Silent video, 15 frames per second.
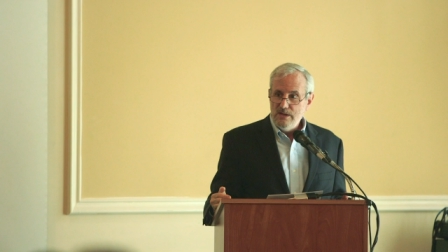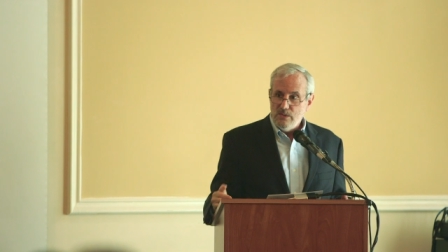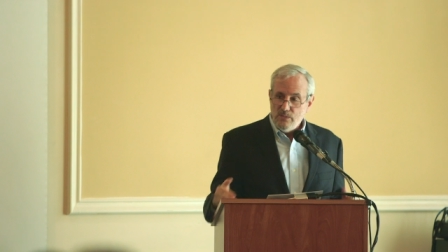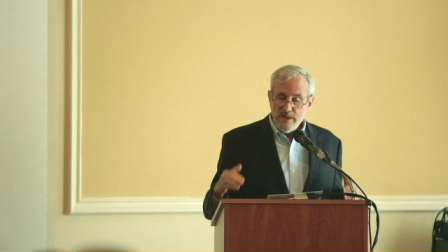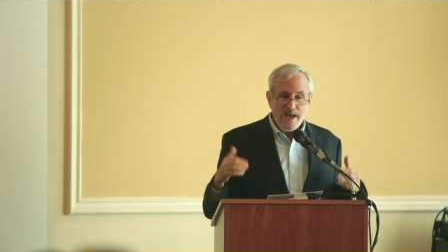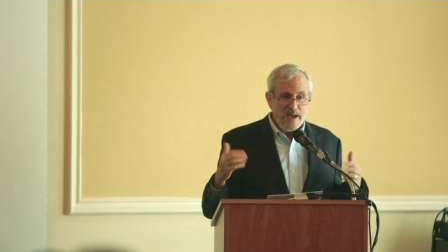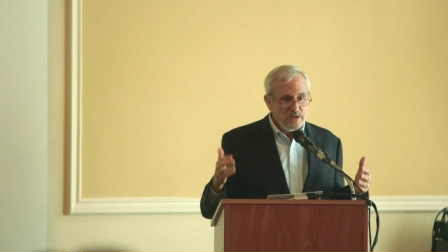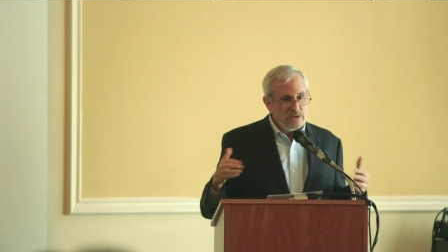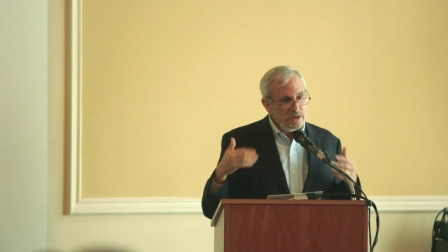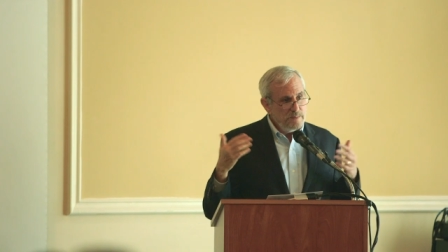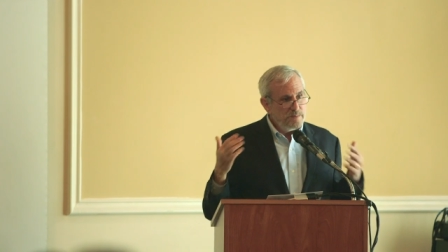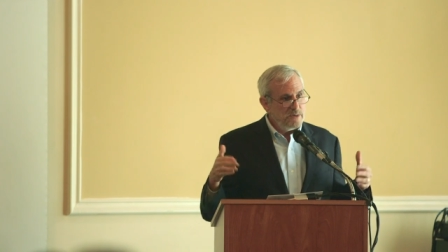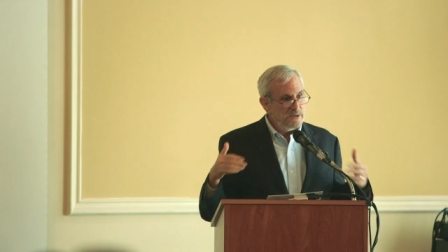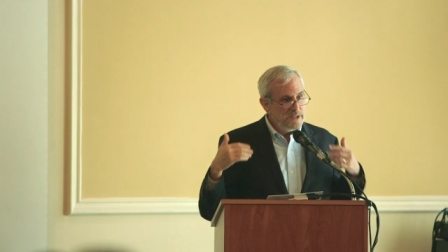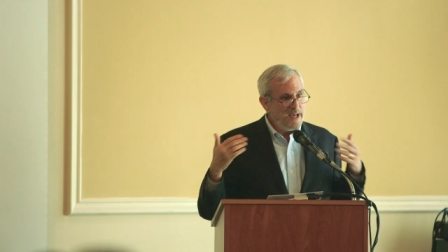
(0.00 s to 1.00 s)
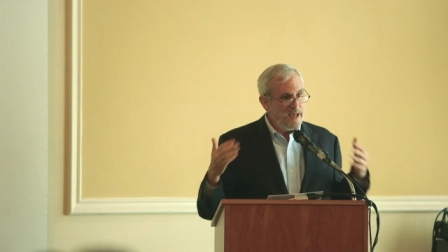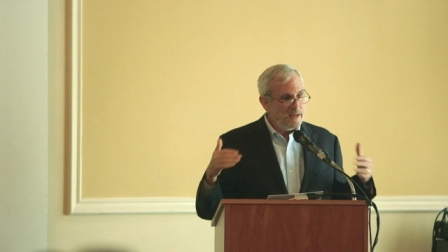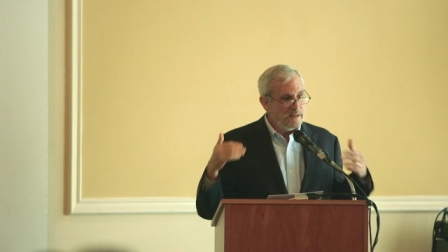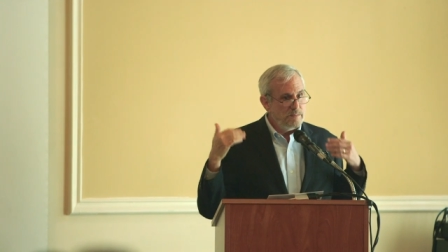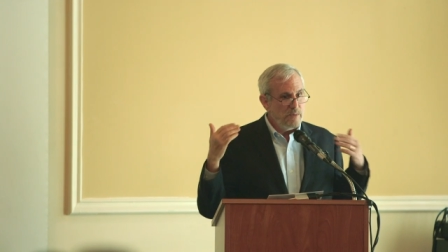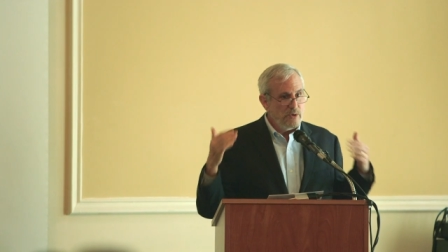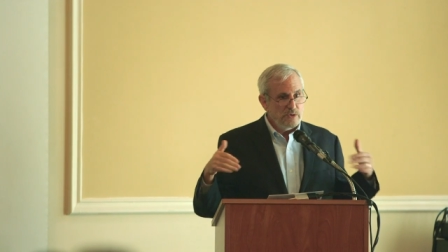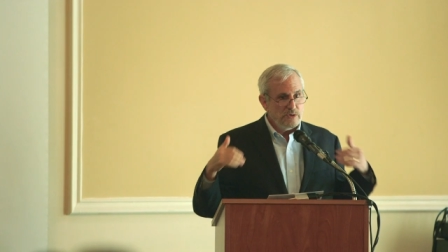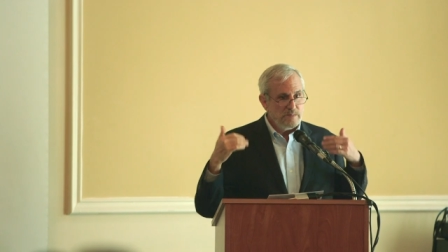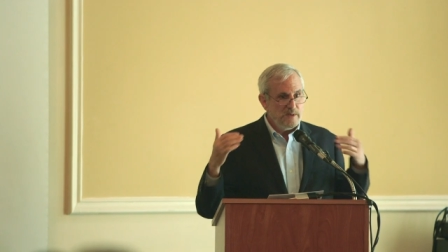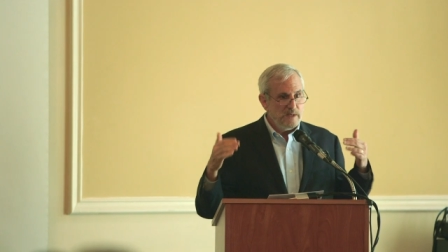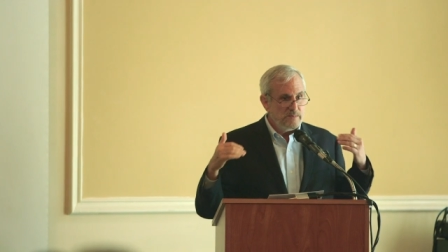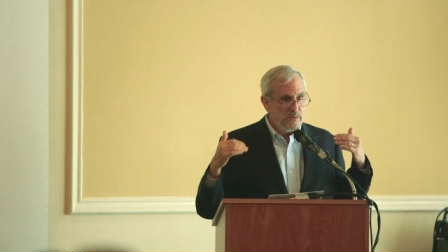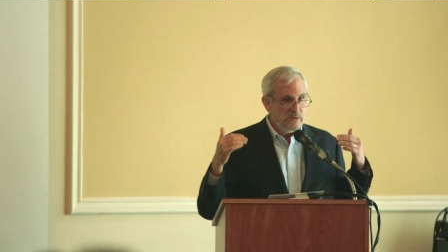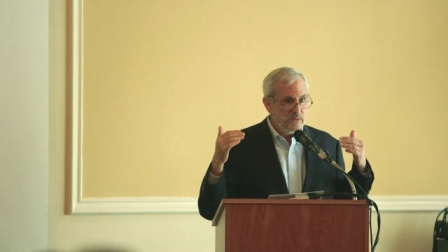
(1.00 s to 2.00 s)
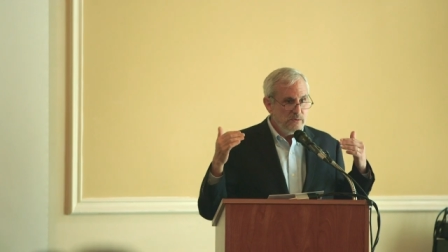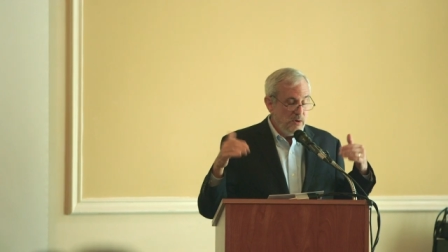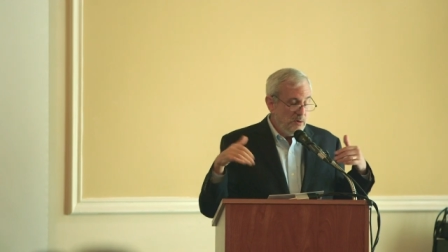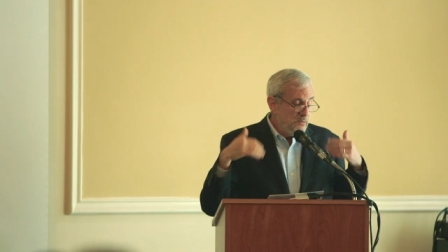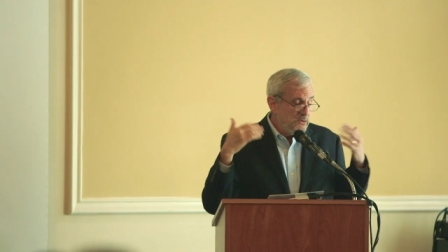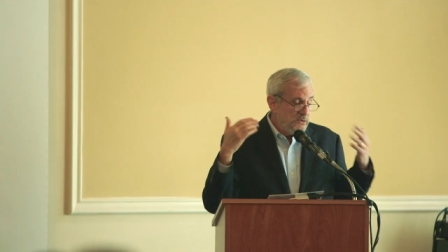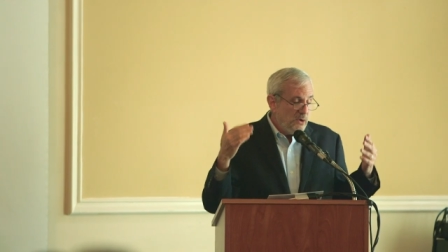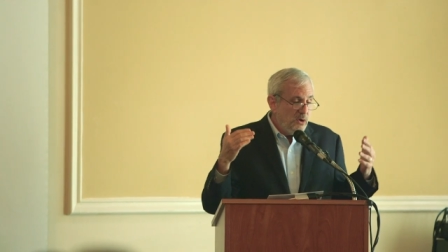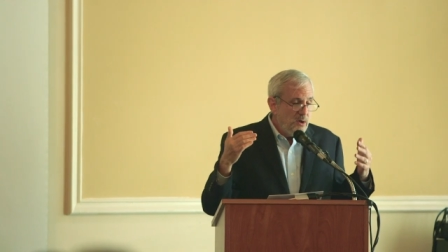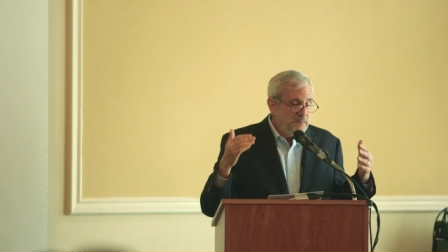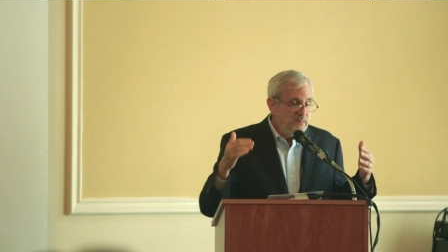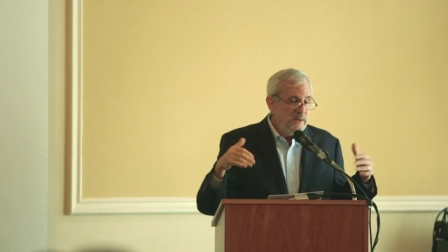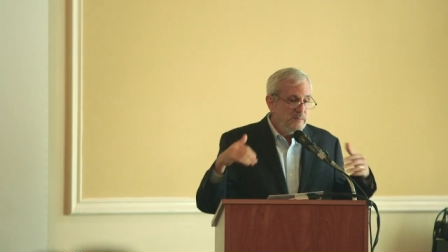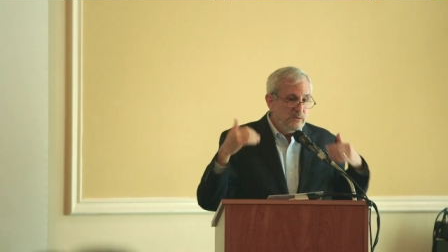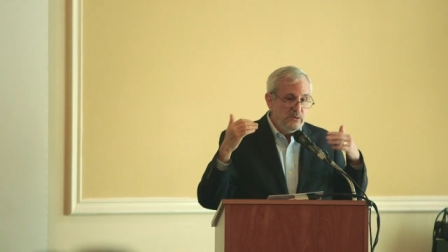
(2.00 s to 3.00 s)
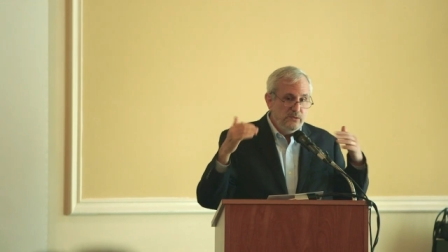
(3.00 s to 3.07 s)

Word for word: we actually protect most people, almost all people,